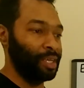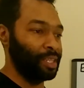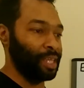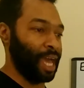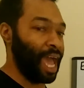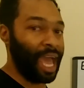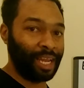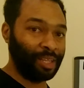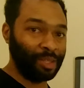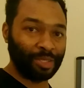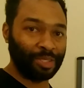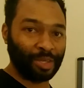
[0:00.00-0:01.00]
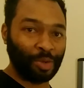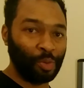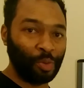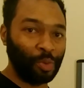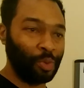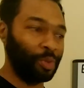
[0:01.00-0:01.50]
the hat looks
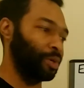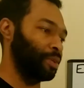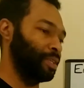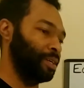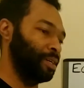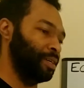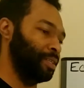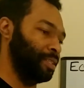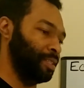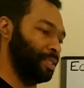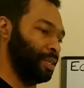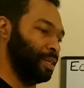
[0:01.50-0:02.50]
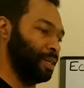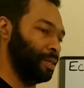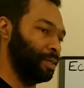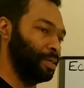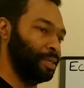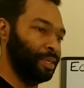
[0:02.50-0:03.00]
cool, or
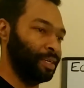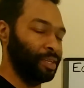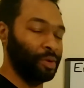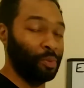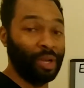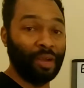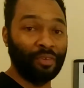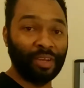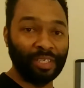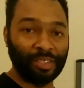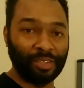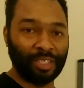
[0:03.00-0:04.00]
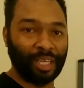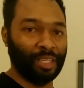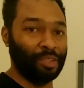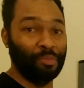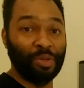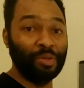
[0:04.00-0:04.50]
the whatever it is you're
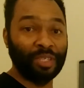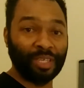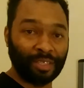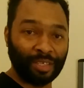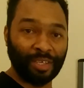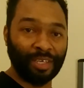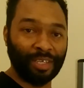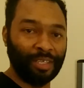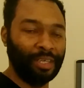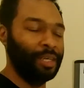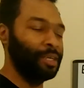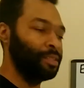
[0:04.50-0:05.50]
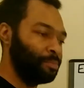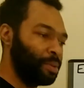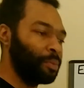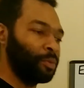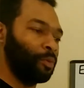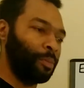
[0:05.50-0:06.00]
selling, the music's good.
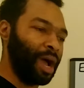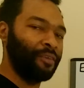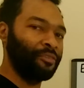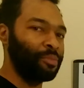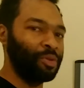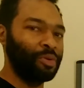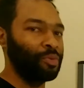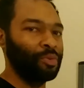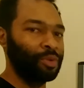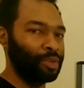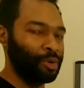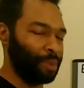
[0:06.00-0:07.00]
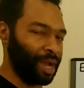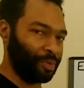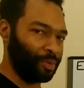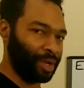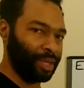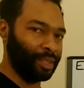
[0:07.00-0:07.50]
People will buy from you no
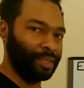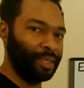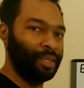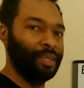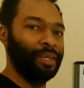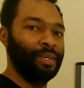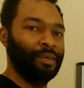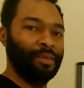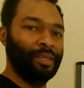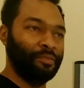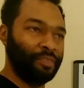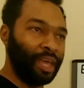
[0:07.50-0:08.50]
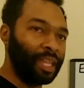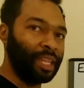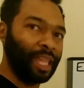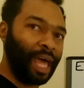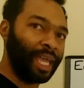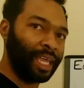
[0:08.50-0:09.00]
matter what. If they
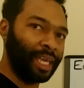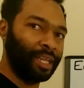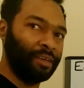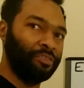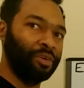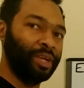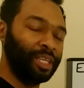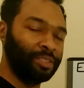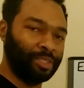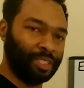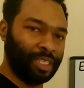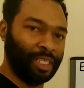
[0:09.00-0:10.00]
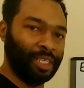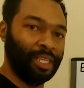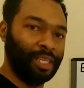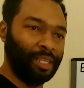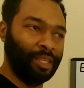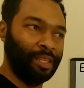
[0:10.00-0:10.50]
like it, if they're interested,
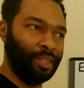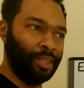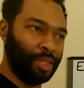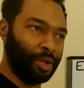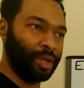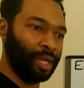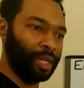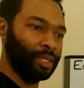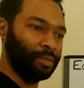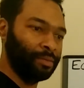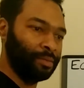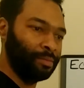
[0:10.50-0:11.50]
they're gonna